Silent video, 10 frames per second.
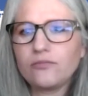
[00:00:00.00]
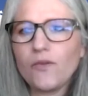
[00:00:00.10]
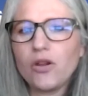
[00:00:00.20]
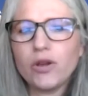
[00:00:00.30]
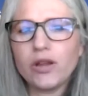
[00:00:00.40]

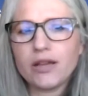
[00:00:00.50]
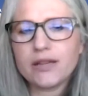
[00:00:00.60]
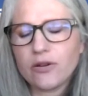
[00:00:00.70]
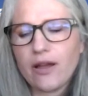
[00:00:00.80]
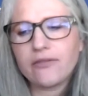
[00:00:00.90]
You can also
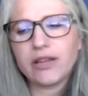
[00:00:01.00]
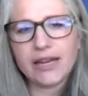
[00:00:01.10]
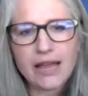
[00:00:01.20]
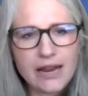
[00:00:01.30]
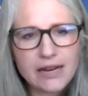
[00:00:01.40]
have
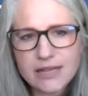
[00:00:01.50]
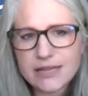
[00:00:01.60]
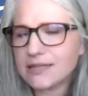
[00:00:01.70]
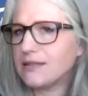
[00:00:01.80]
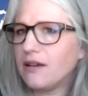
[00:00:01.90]

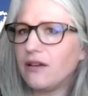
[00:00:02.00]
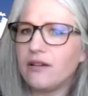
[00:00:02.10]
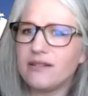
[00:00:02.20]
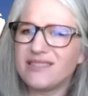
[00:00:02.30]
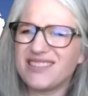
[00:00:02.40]
lightheadedness,
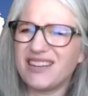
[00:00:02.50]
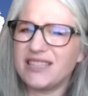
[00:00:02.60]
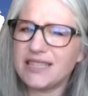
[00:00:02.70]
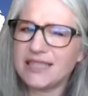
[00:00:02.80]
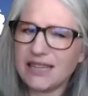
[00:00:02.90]
sudden
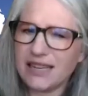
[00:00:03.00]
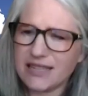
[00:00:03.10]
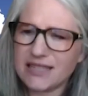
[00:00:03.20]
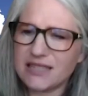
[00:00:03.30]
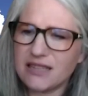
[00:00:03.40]

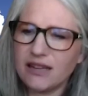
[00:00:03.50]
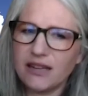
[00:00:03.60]
dizziness,